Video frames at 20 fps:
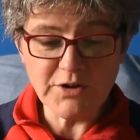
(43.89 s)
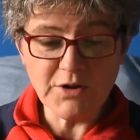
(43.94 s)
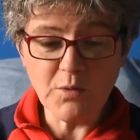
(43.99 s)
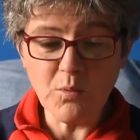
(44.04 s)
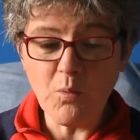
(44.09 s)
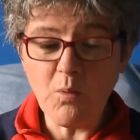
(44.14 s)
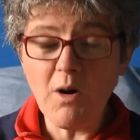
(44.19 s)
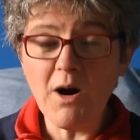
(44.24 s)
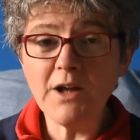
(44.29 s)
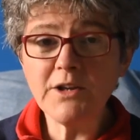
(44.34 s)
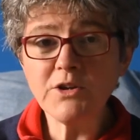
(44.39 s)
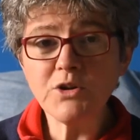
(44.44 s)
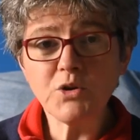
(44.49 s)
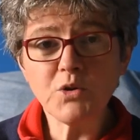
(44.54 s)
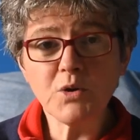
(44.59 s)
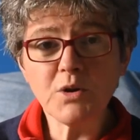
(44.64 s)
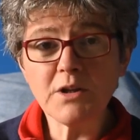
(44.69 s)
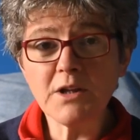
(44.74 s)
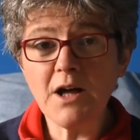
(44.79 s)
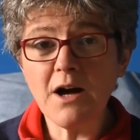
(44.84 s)
the one
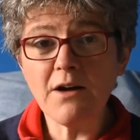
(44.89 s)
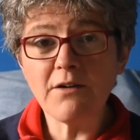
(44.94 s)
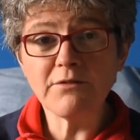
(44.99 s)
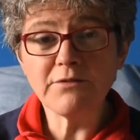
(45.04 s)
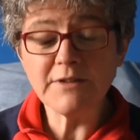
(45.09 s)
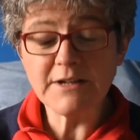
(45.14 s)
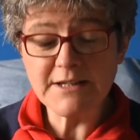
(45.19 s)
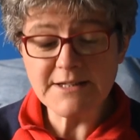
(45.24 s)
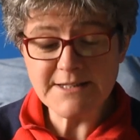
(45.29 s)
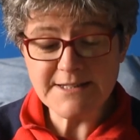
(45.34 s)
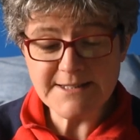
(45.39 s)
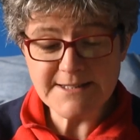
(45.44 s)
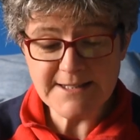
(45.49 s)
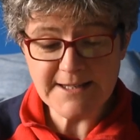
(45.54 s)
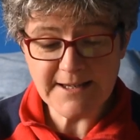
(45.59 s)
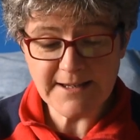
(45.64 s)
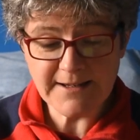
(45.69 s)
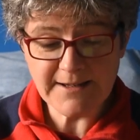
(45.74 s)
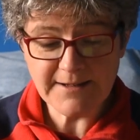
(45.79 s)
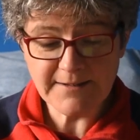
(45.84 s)
you love is
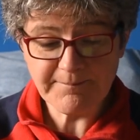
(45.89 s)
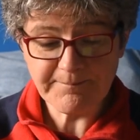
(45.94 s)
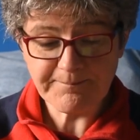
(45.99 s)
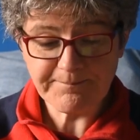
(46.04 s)
sick.